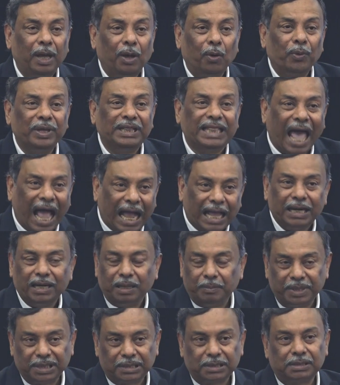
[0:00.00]
with
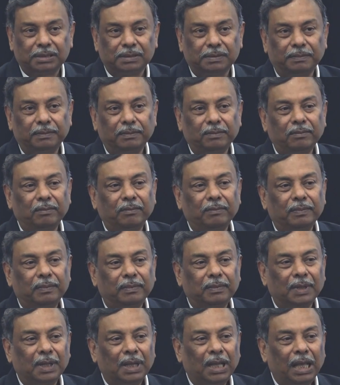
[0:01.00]
academics.
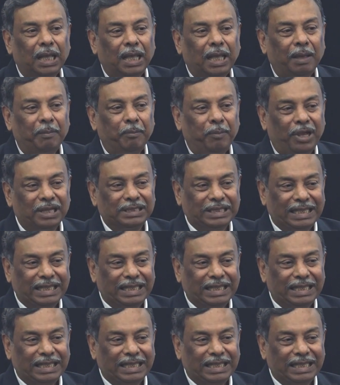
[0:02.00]
Because